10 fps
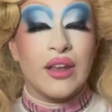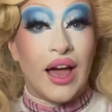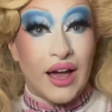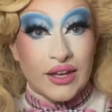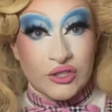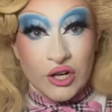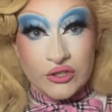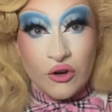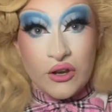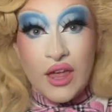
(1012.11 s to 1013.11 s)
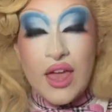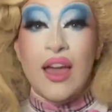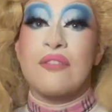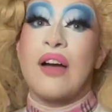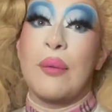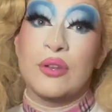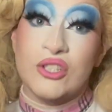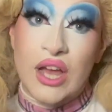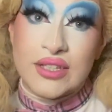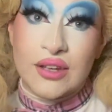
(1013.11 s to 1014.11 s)
I chucked on a fabulous
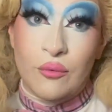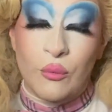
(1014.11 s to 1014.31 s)
jazzed up